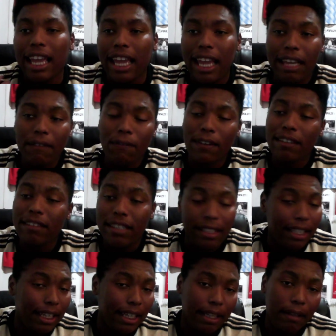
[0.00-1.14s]
and
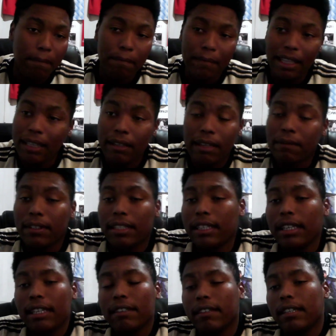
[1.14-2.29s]
physically. It
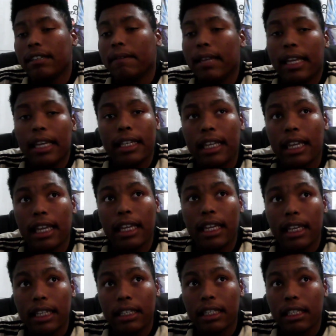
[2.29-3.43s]
really isn't,
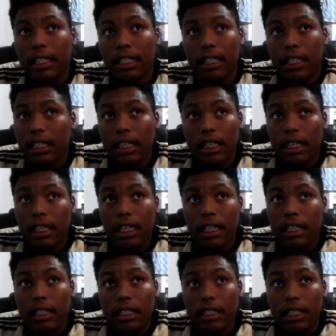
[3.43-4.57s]
and
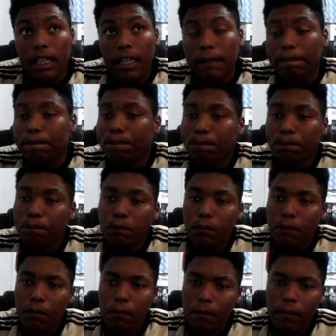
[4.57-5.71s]
yeah.
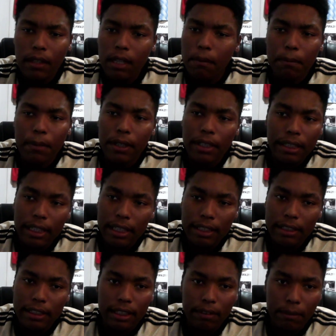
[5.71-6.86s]
But
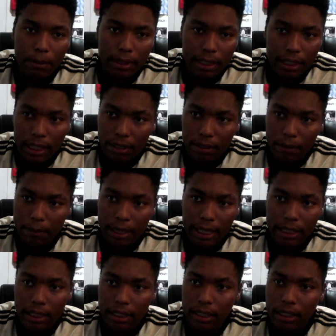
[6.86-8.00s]
it's just what it is,
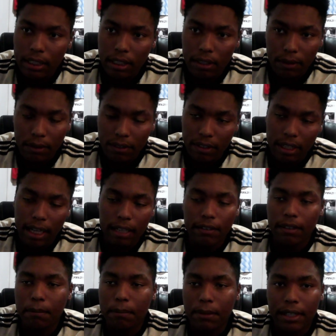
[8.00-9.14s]
man. You know, it's the
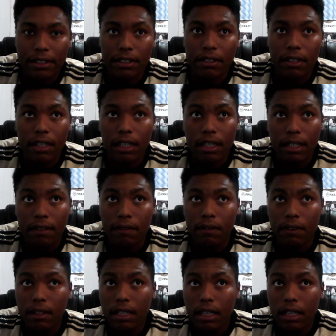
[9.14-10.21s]
constant pressure of